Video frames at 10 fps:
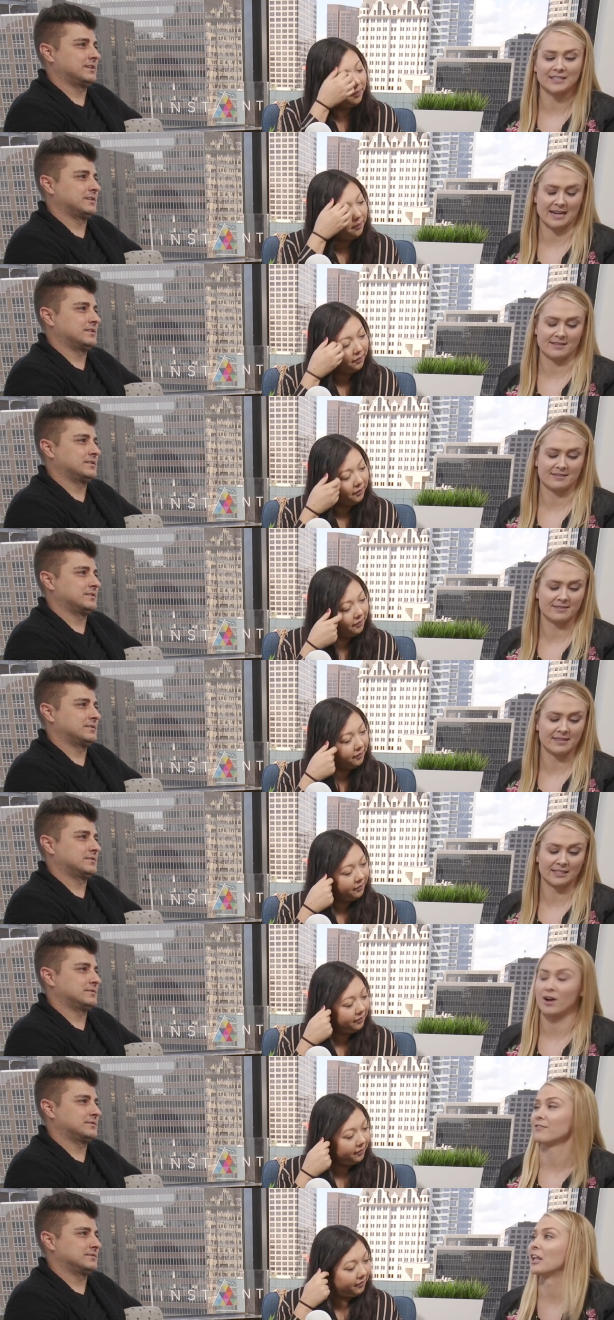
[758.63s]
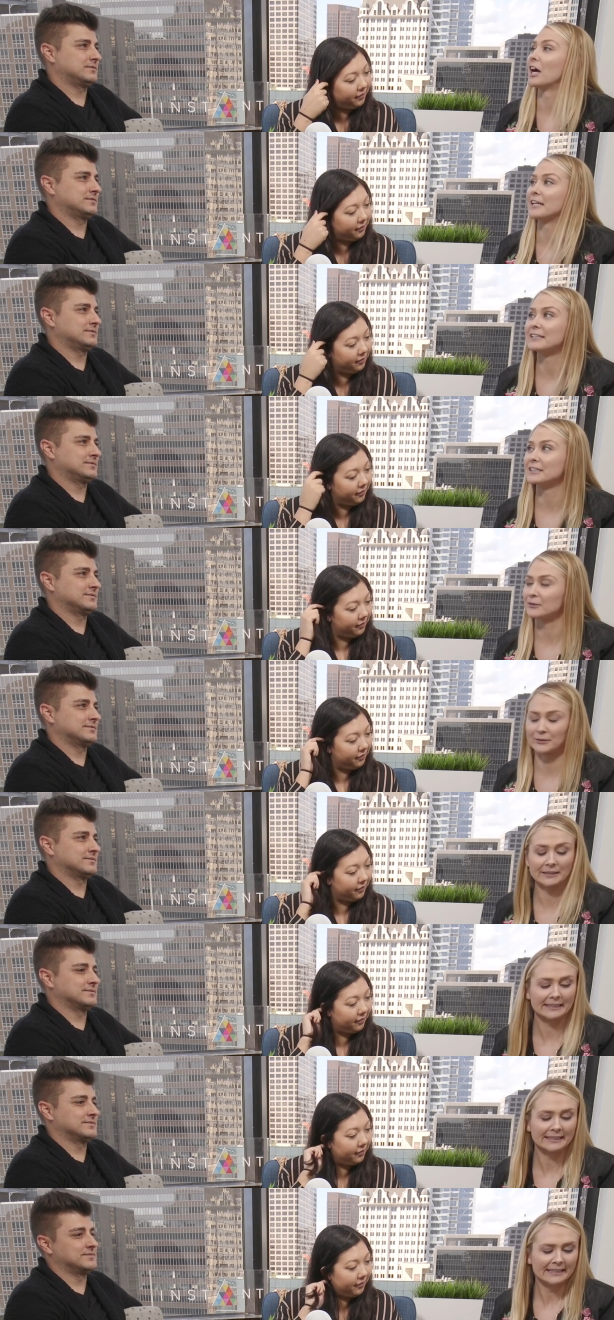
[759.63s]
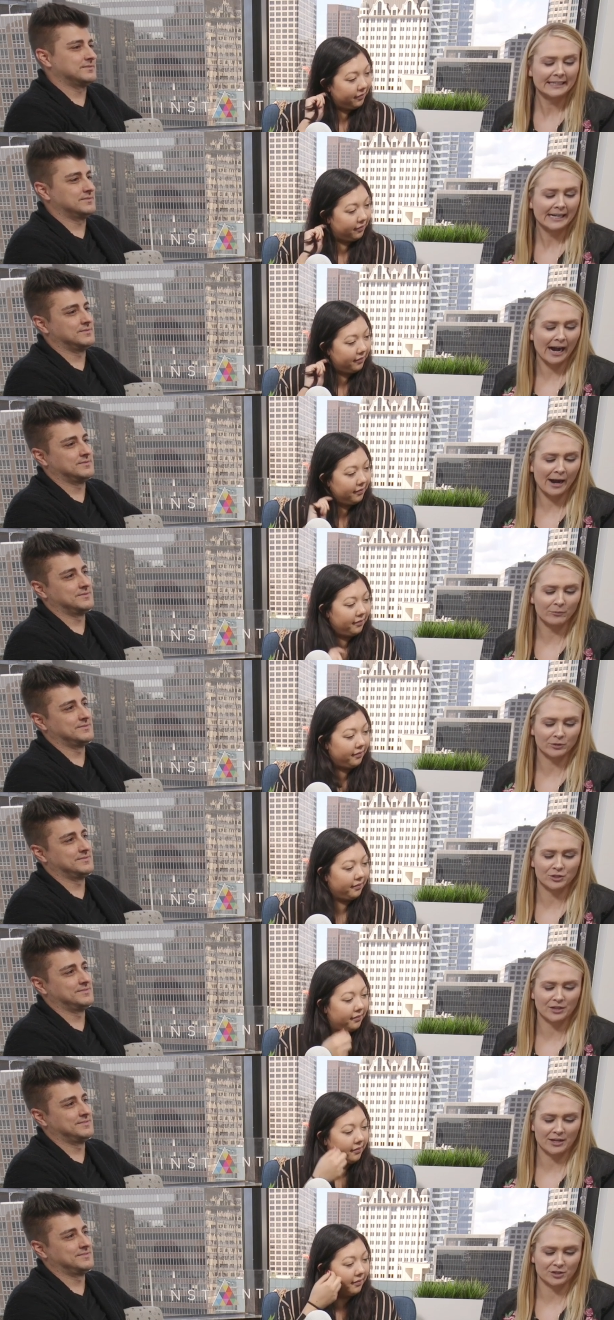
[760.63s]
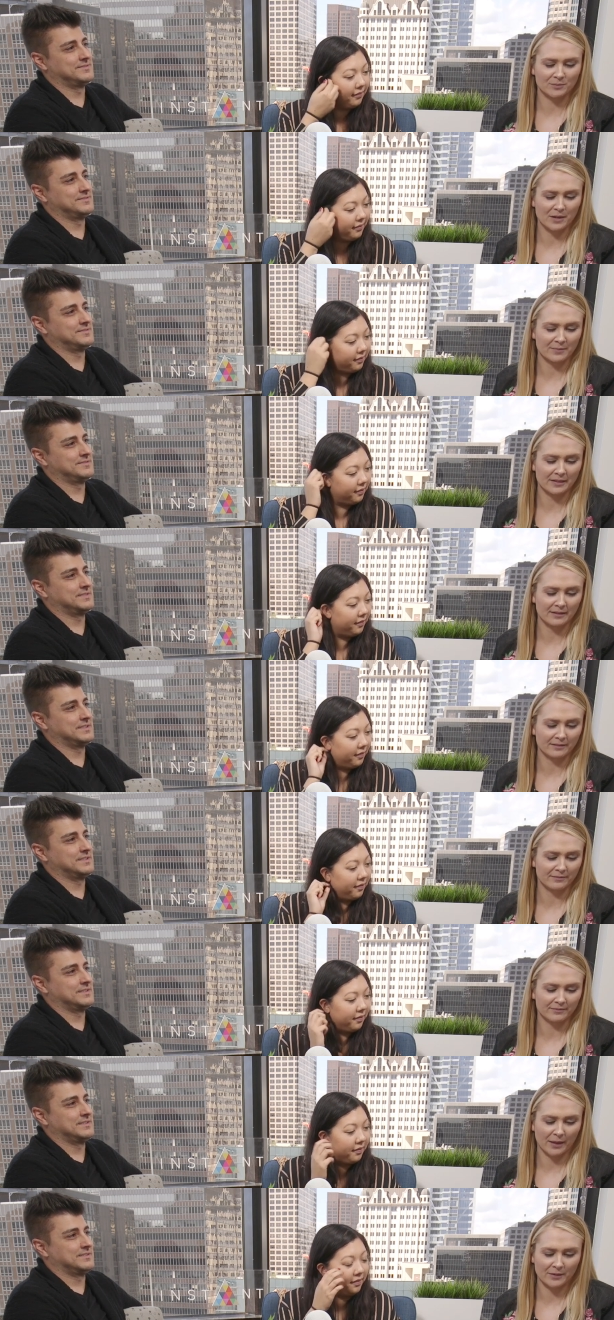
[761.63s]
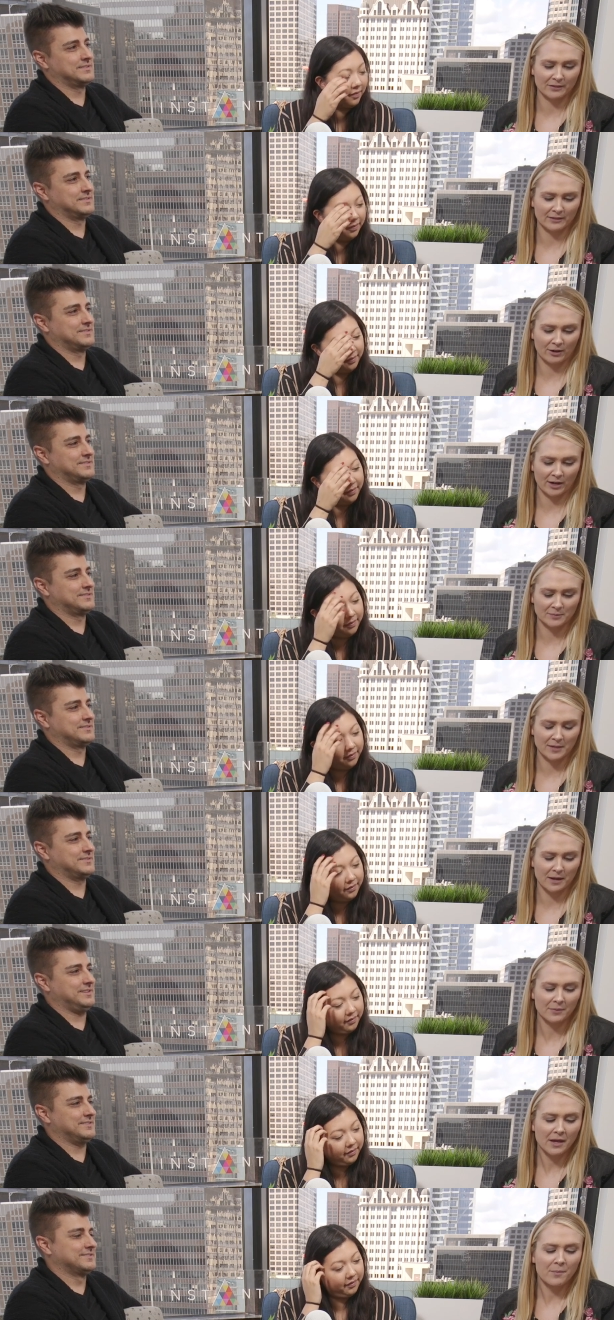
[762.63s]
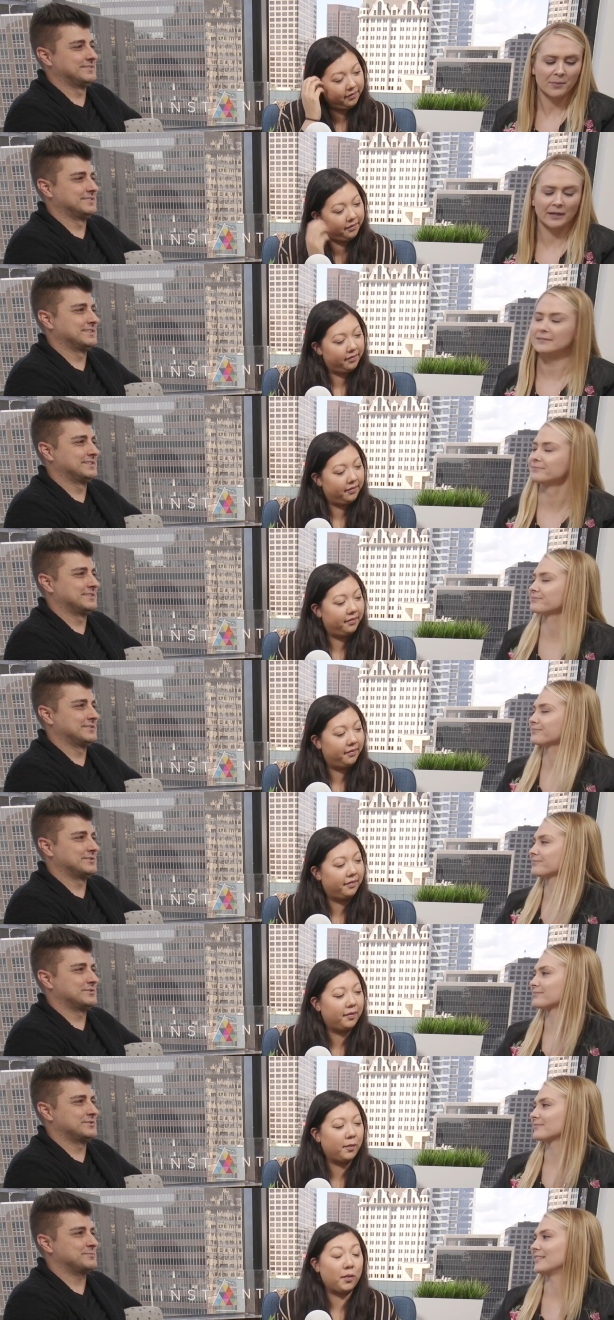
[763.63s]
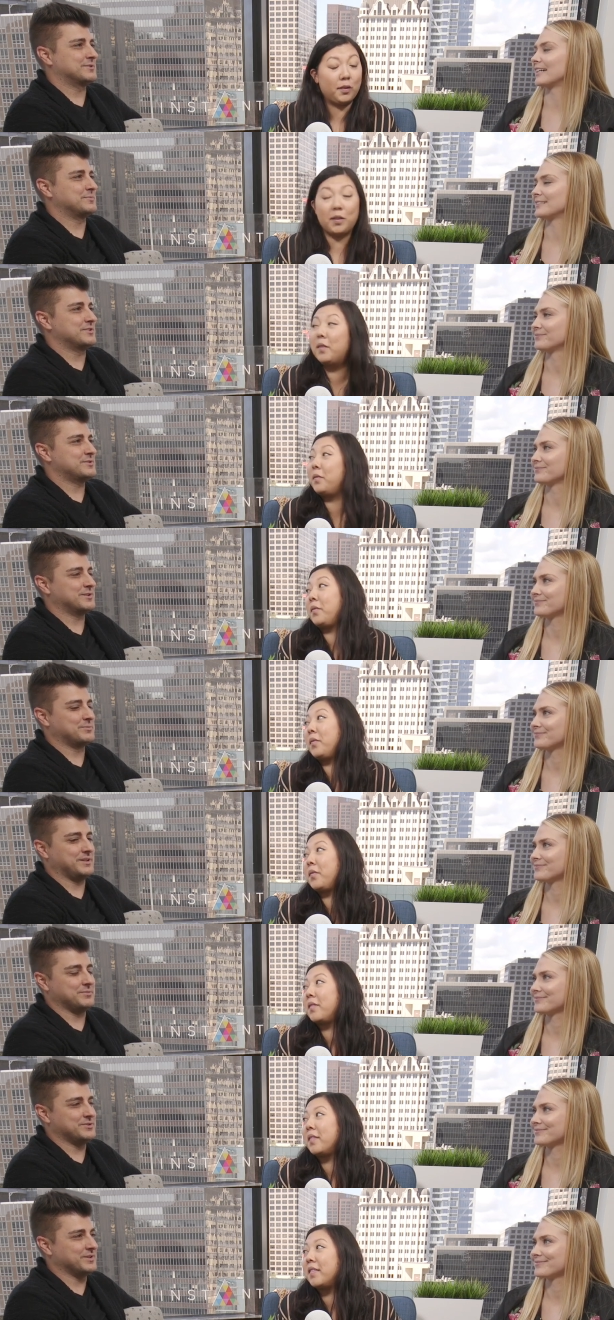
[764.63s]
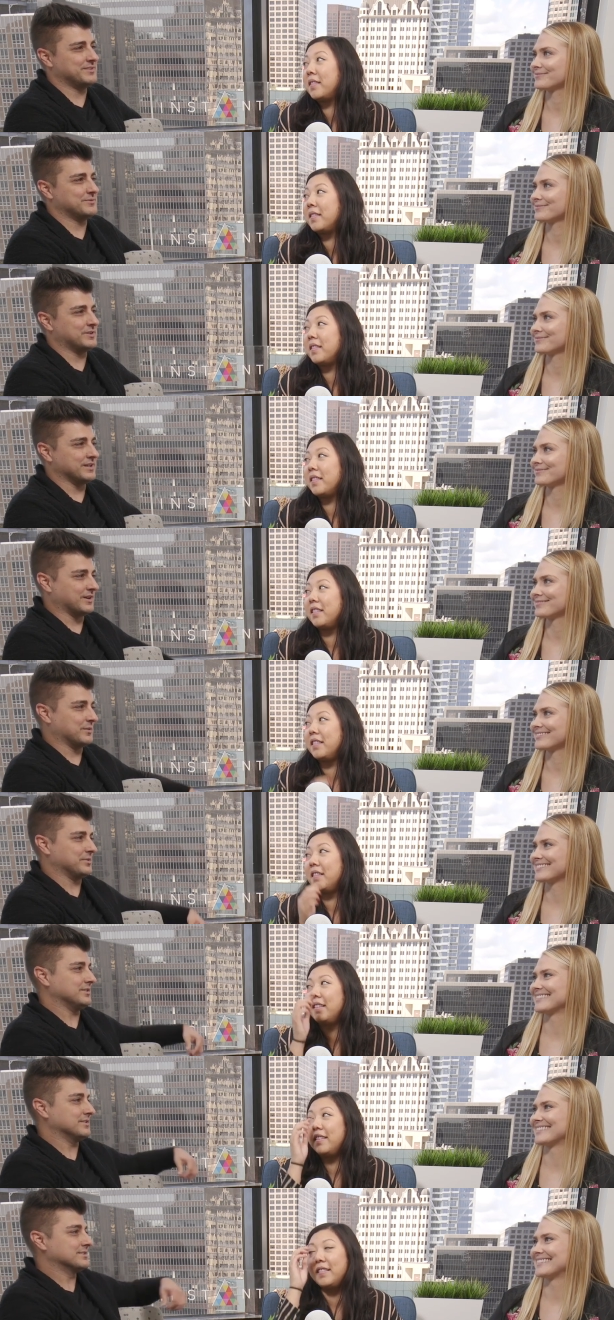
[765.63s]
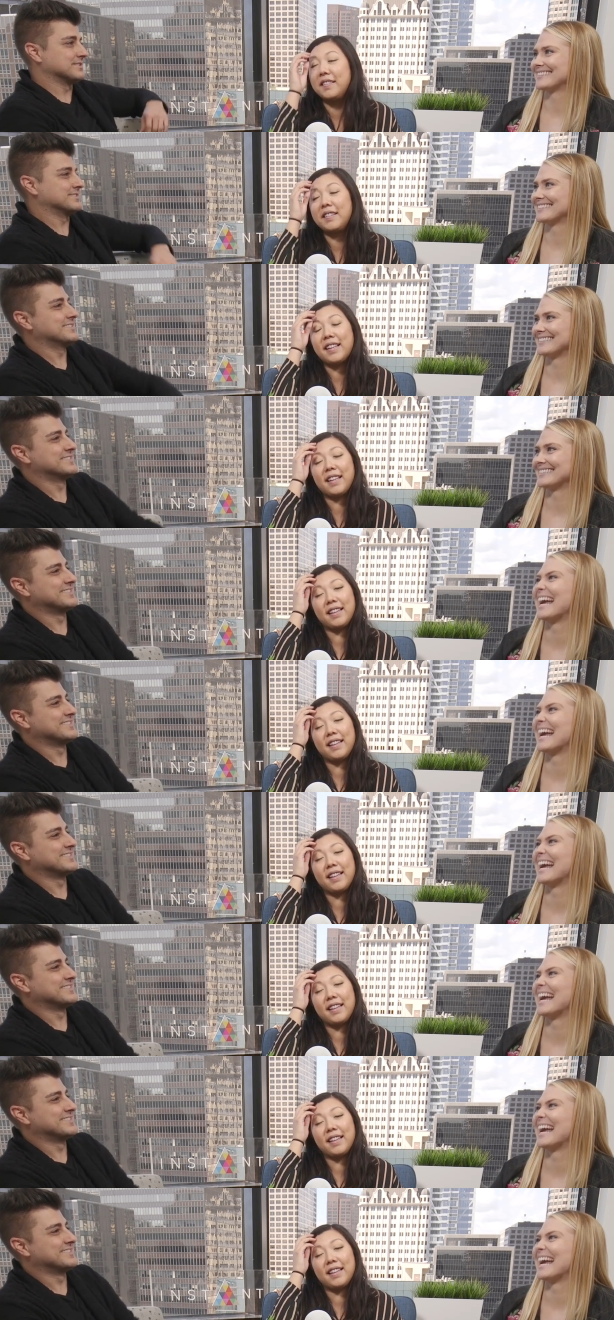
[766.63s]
Speaker 1: take this offline, literally. Um, which that just made me that made that cracked me up. But
Speaker 2: she yeah. must be she must be in between red carpet looks. And...